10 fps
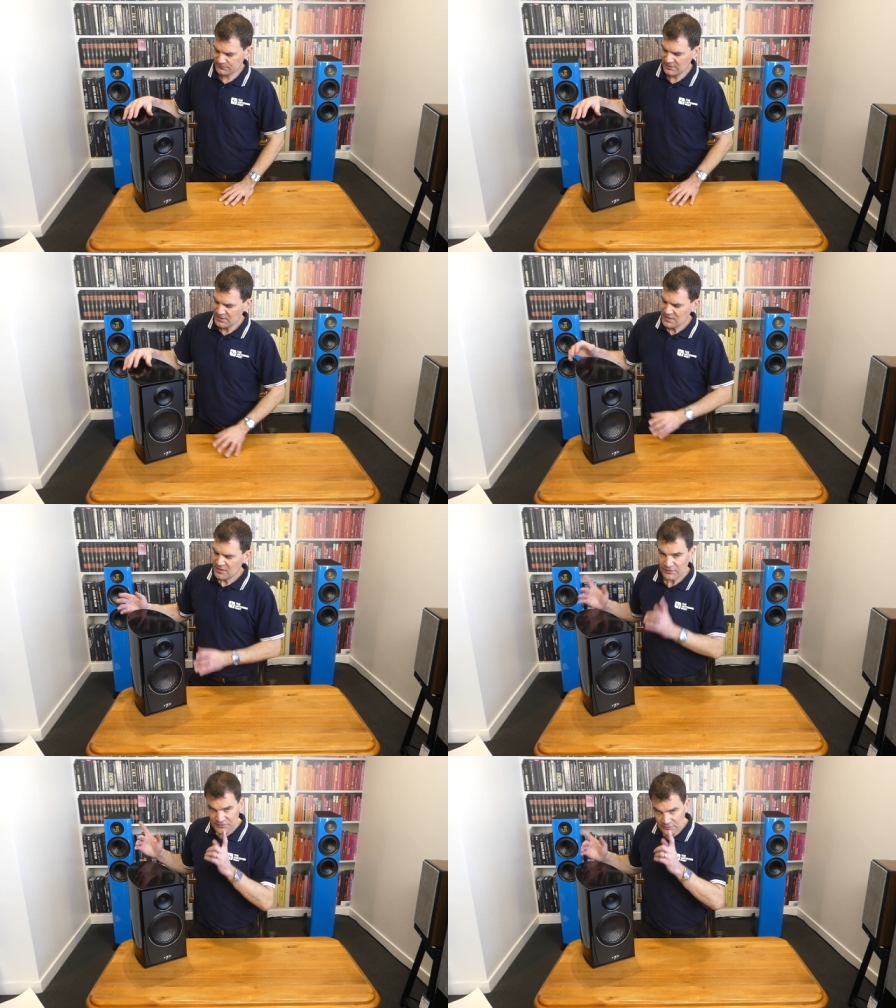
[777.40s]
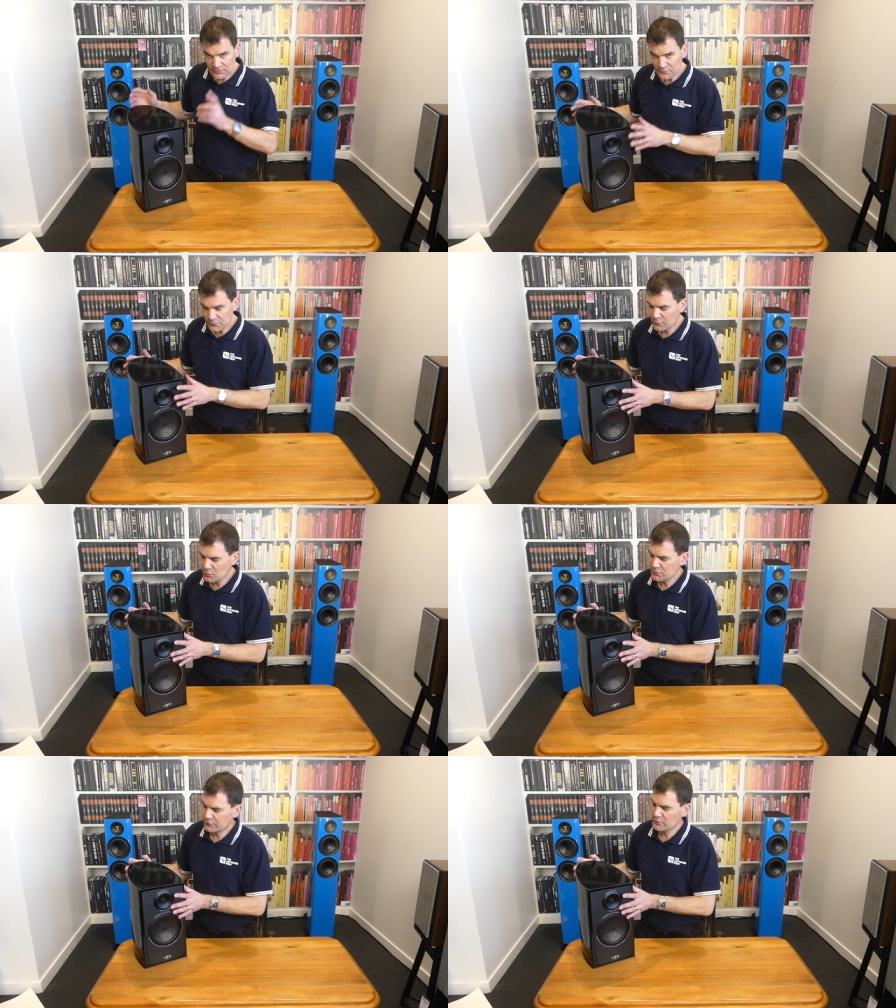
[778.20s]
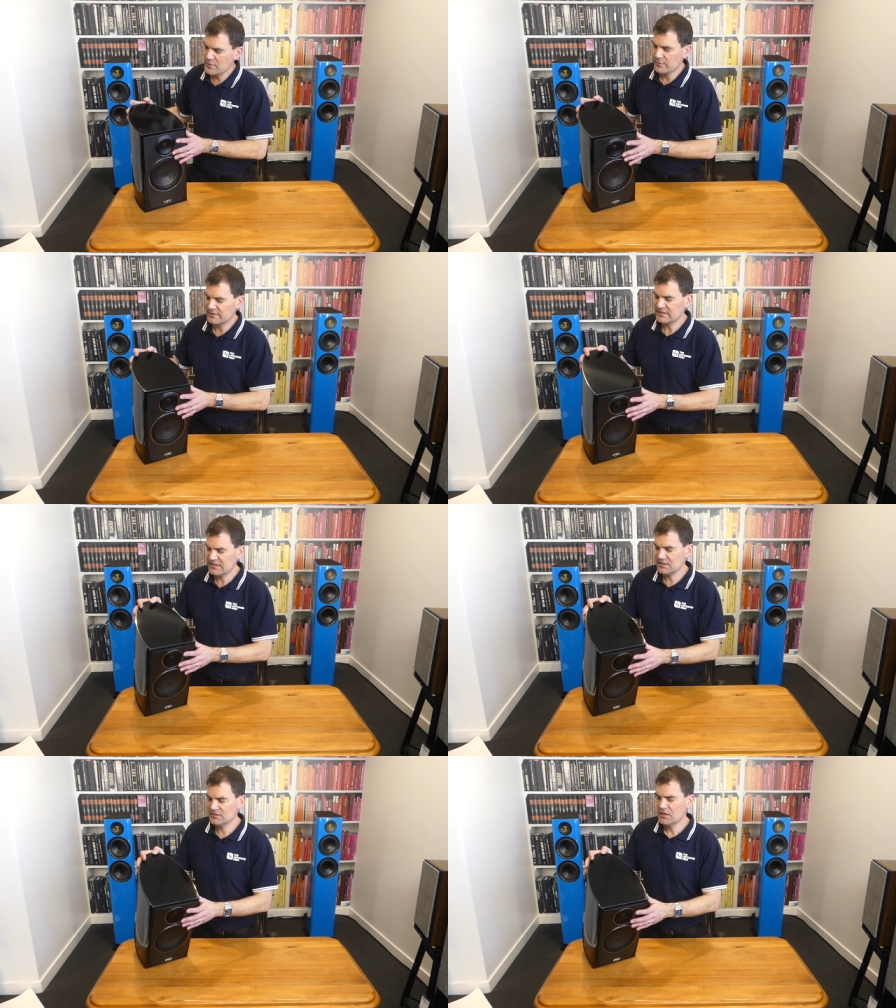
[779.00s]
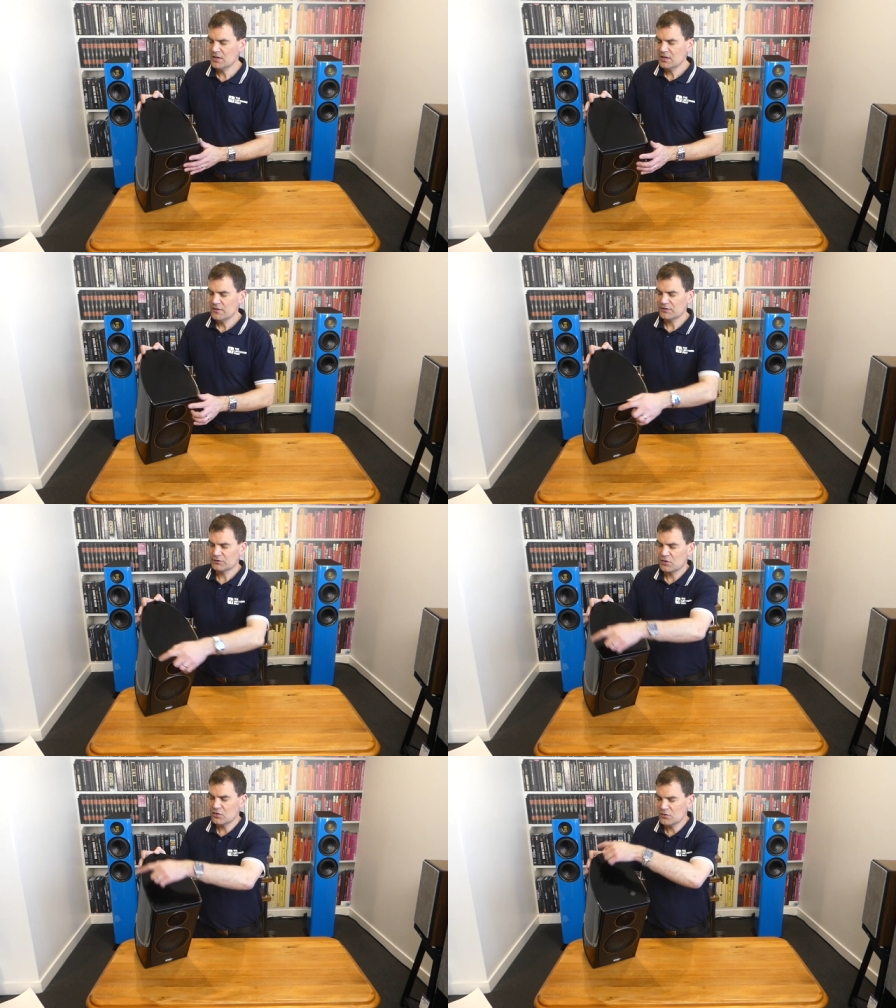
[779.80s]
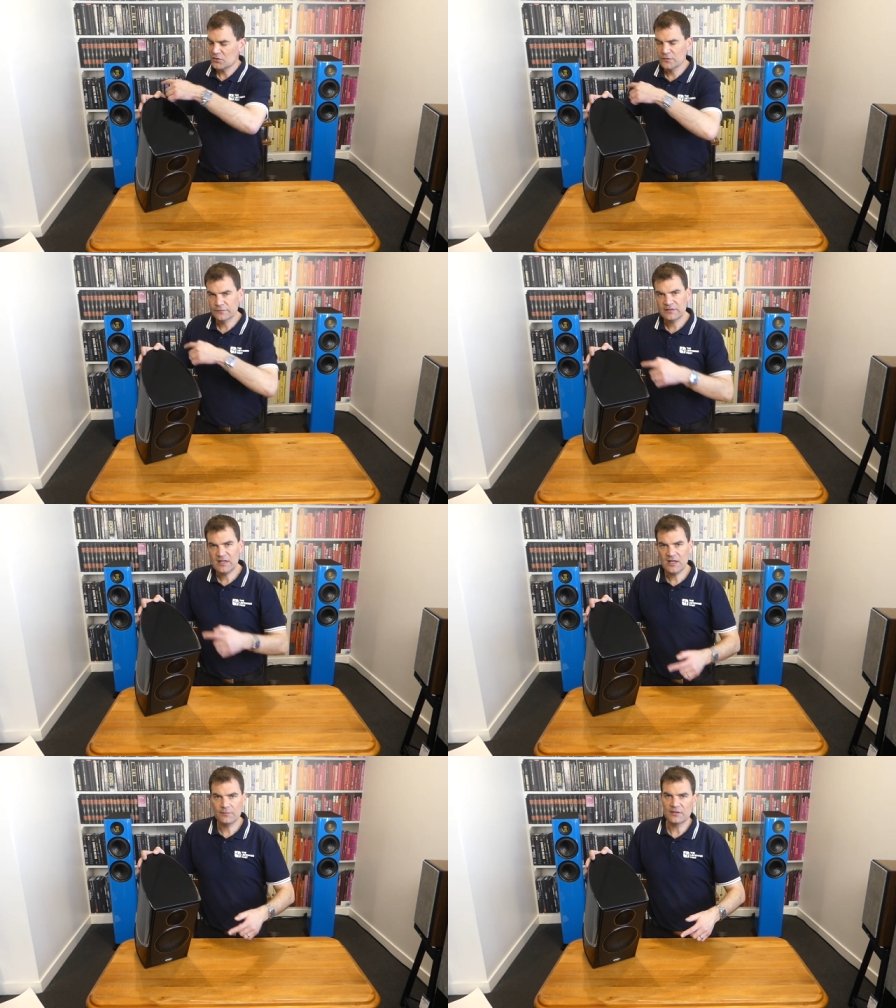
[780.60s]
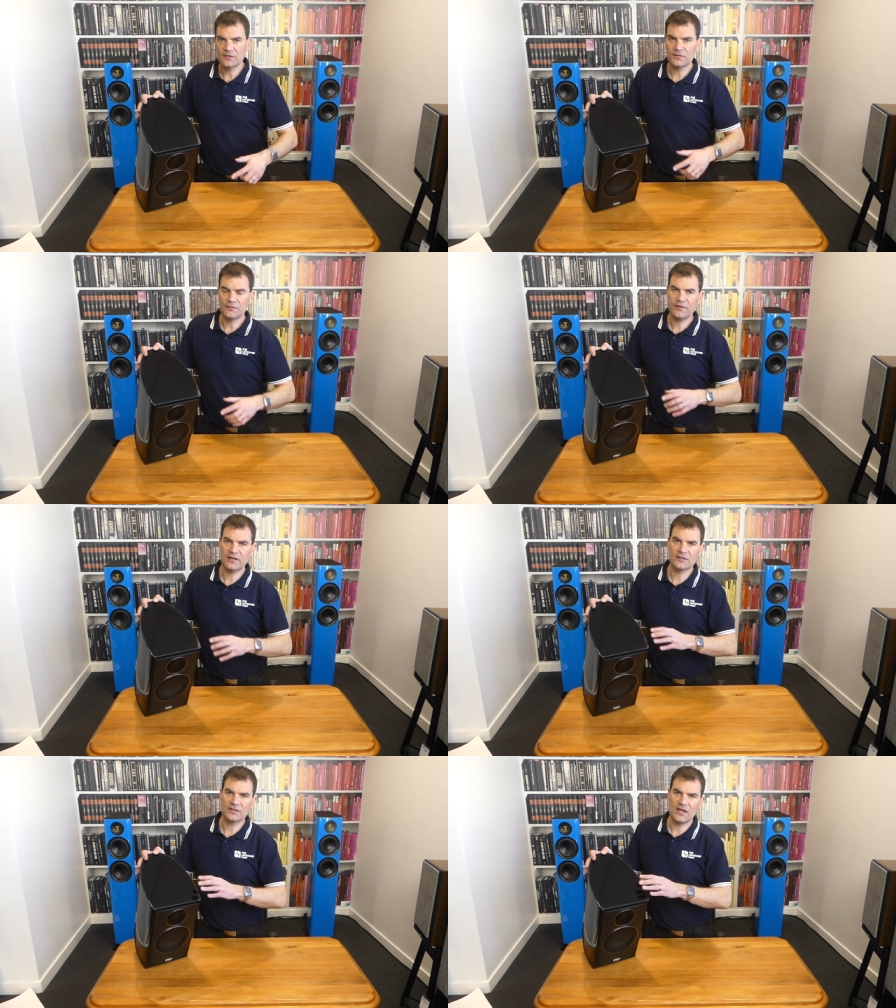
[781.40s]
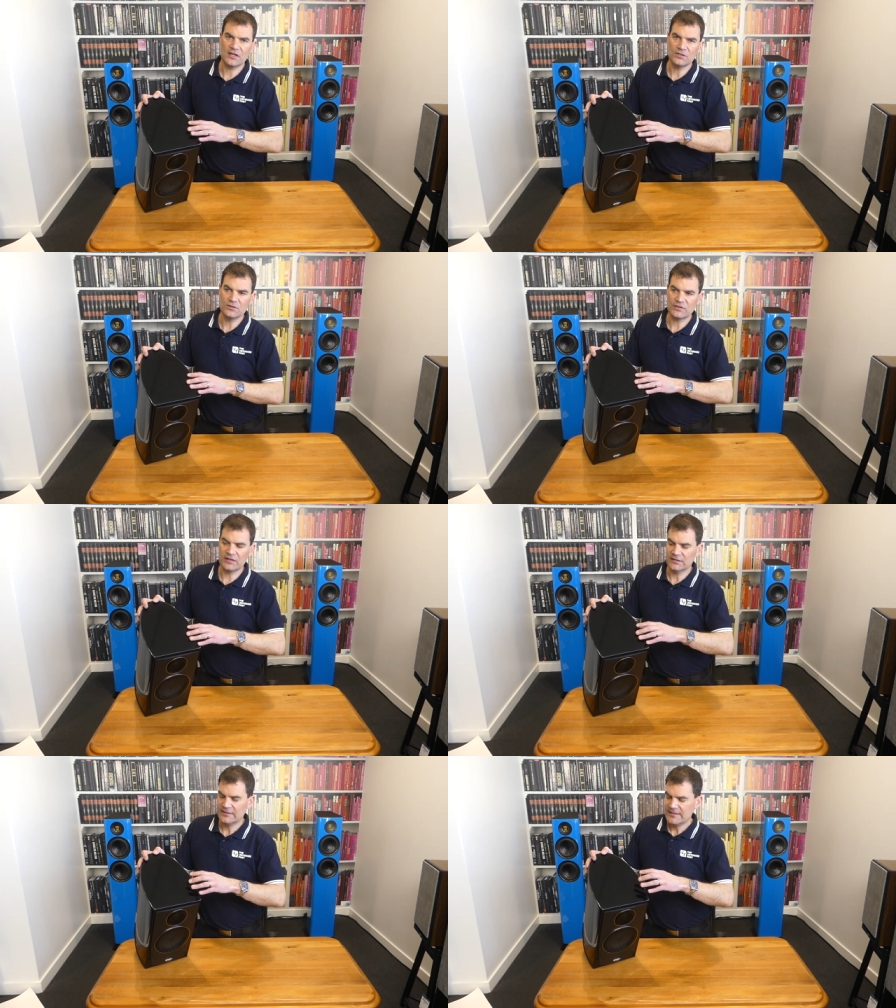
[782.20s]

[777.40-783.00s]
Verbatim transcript: If I tilt it forward for a moment, again, this curved cabinet and the fact that they are using